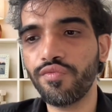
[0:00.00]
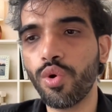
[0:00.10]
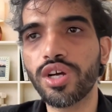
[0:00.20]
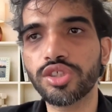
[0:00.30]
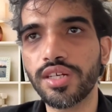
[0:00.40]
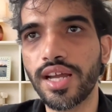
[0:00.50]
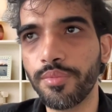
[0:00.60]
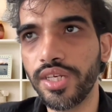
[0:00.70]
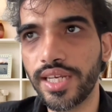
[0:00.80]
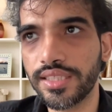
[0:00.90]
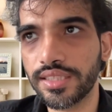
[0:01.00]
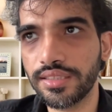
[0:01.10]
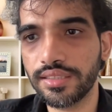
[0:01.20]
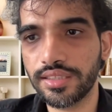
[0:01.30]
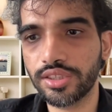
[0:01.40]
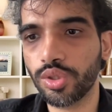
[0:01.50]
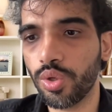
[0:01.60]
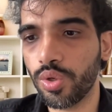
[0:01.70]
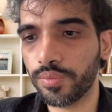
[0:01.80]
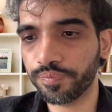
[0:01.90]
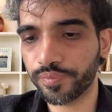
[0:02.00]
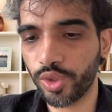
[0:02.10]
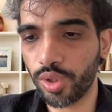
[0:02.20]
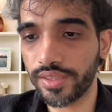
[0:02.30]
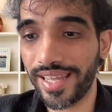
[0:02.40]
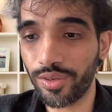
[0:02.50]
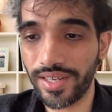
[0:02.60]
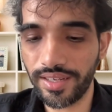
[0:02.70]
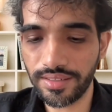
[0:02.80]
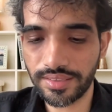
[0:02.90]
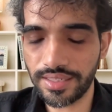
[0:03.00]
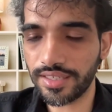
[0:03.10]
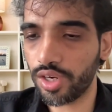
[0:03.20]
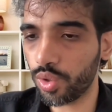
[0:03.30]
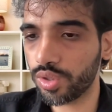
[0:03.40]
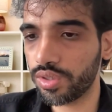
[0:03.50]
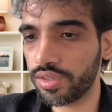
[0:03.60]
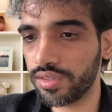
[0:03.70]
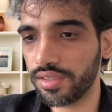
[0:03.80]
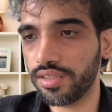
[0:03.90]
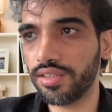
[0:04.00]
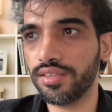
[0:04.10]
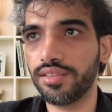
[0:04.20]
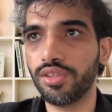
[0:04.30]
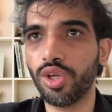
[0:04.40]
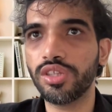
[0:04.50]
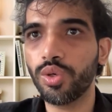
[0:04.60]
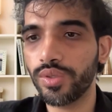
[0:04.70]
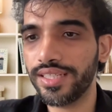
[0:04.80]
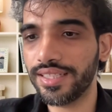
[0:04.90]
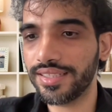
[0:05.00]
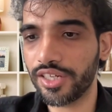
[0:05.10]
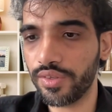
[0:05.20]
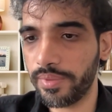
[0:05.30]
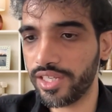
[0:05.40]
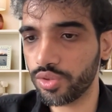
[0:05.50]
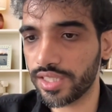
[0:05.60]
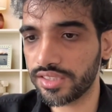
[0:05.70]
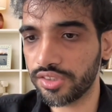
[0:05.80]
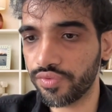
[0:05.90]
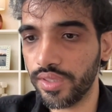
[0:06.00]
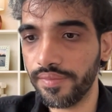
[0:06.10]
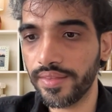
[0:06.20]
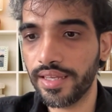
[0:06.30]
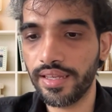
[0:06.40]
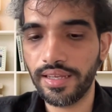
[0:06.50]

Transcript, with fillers: Then focus on communication. So now technical skills are not uh, not the only thing that will make you successful.